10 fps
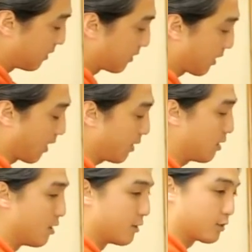
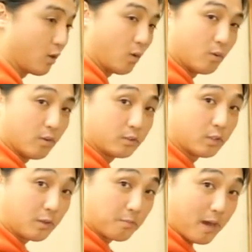Okay? So
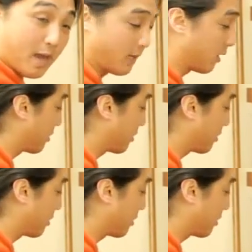to combine